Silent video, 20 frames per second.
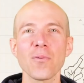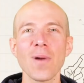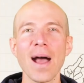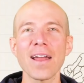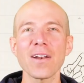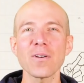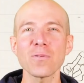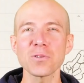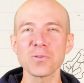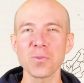
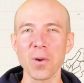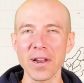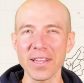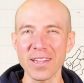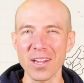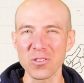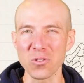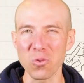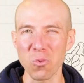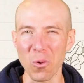rider was
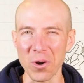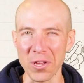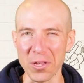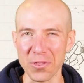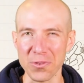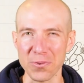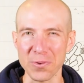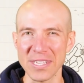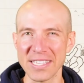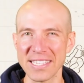running a
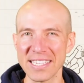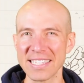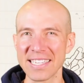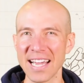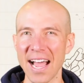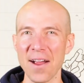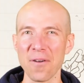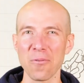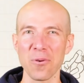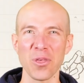23C
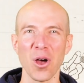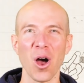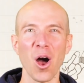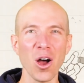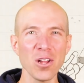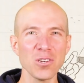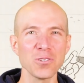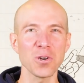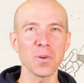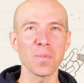tire with
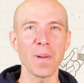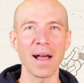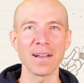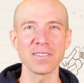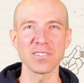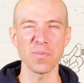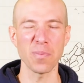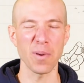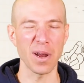100 pounds of